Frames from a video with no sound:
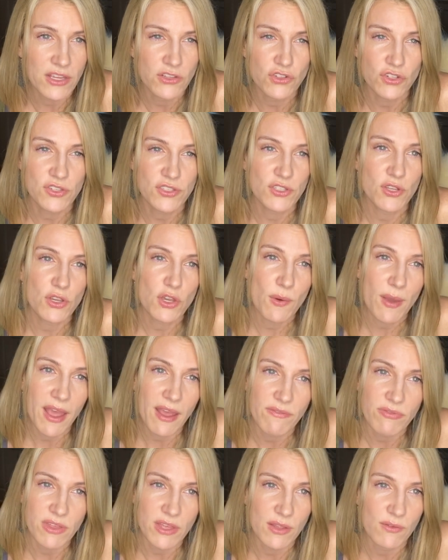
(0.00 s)
just so you
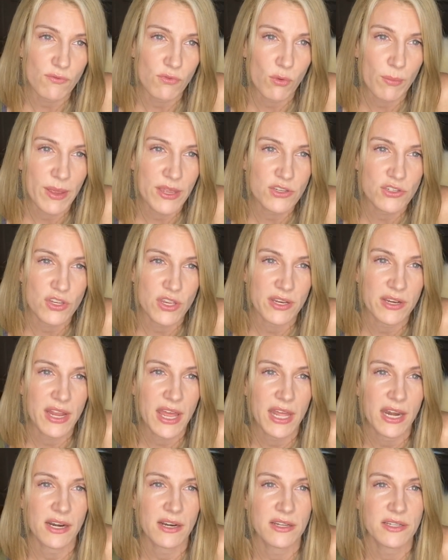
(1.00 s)
have the information,
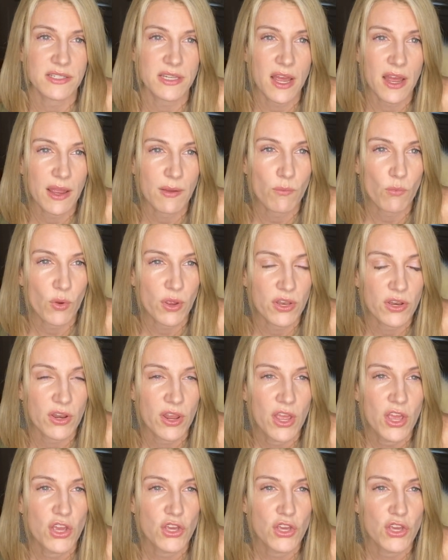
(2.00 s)
and at a time when